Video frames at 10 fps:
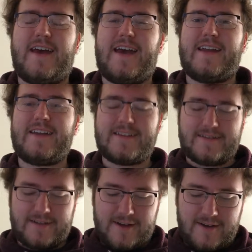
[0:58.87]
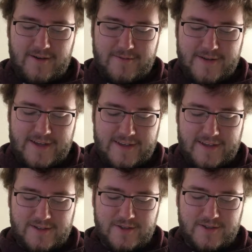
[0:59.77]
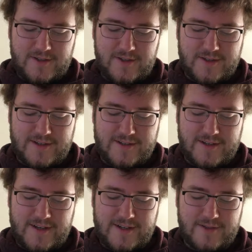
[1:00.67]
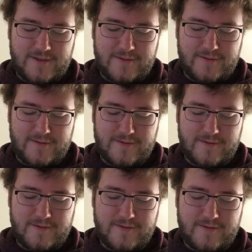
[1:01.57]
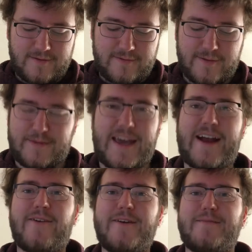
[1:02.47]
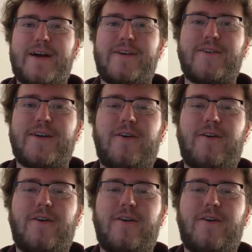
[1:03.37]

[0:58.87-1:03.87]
And he's, oh man, that's just such a disconnection from caring about her at